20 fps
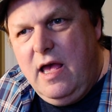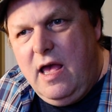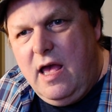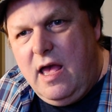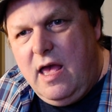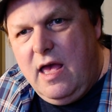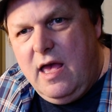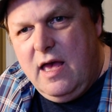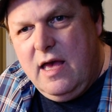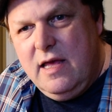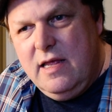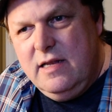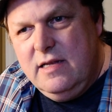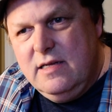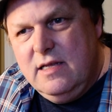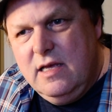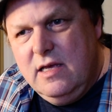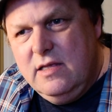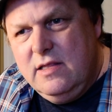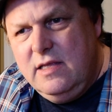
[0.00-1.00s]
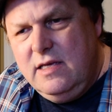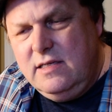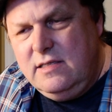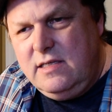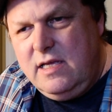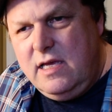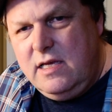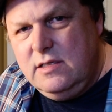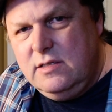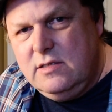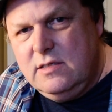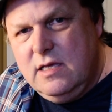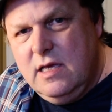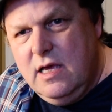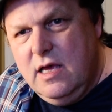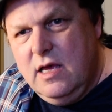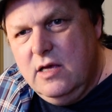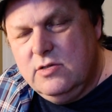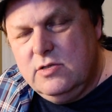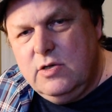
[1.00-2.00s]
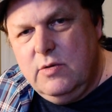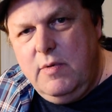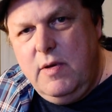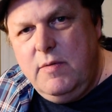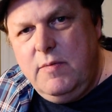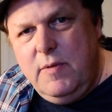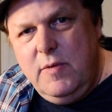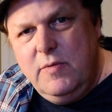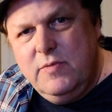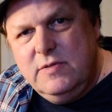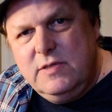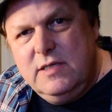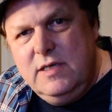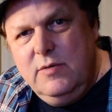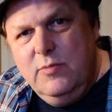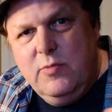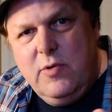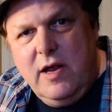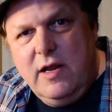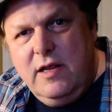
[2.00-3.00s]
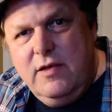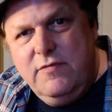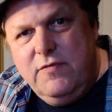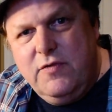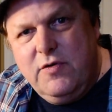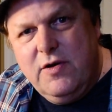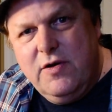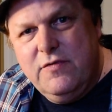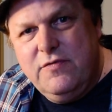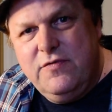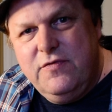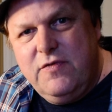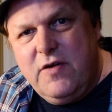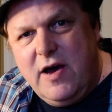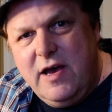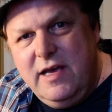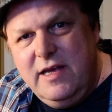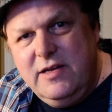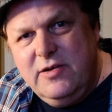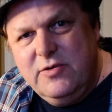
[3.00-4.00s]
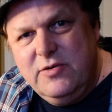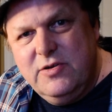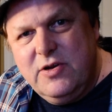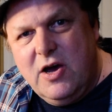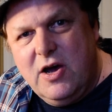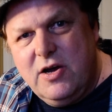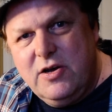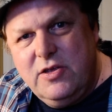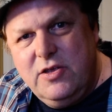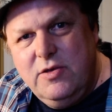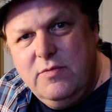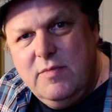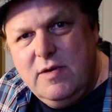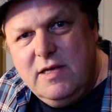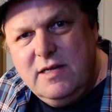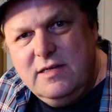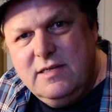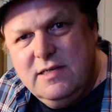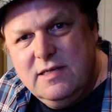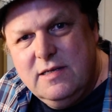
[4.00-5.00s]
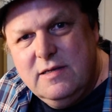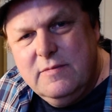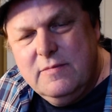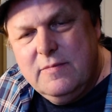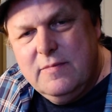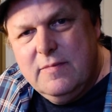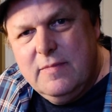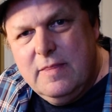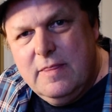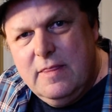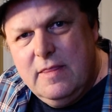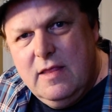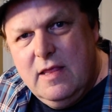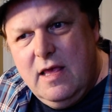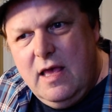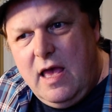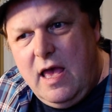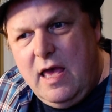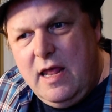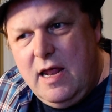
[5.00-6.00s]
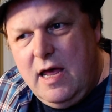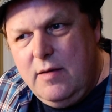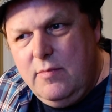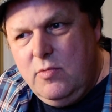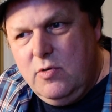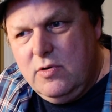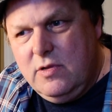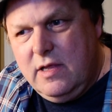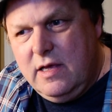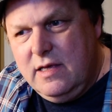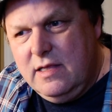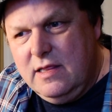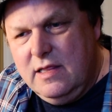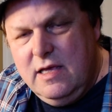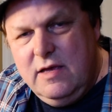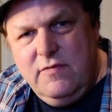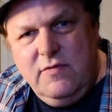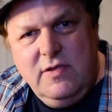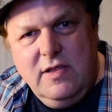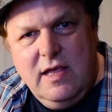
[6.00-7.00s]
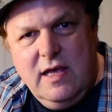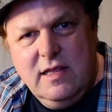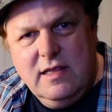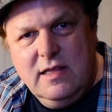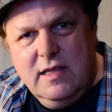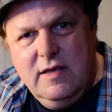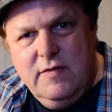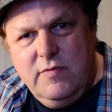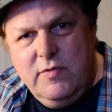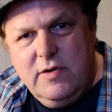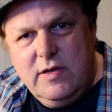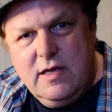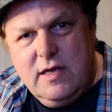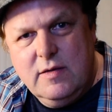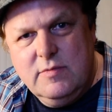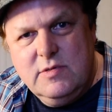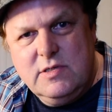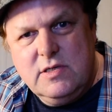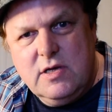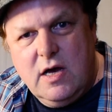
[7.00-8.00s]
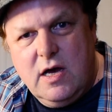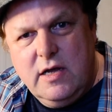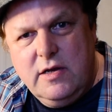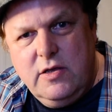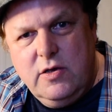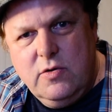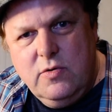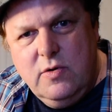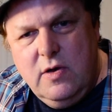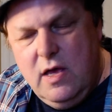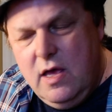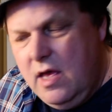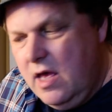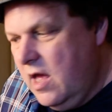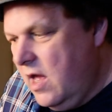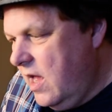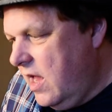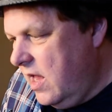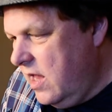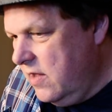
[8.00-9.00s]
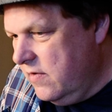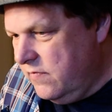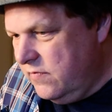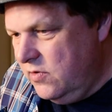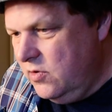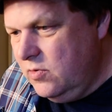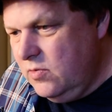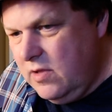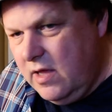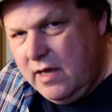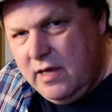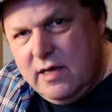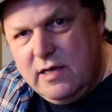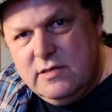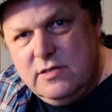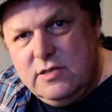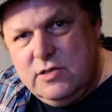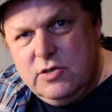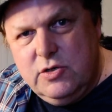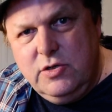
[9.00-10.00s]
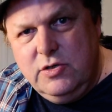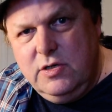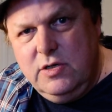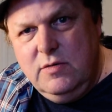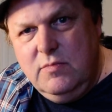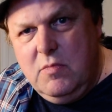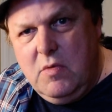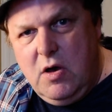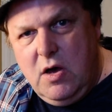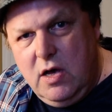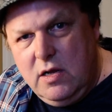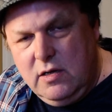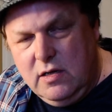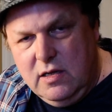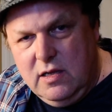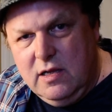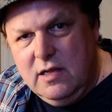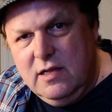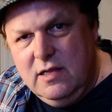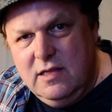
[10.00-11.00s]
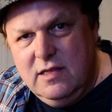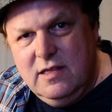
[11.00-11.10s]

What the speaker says: And these days, so many people seem ready for a fight or an argument. And I'm more like live and let live when it comes to audio. If you like a certain model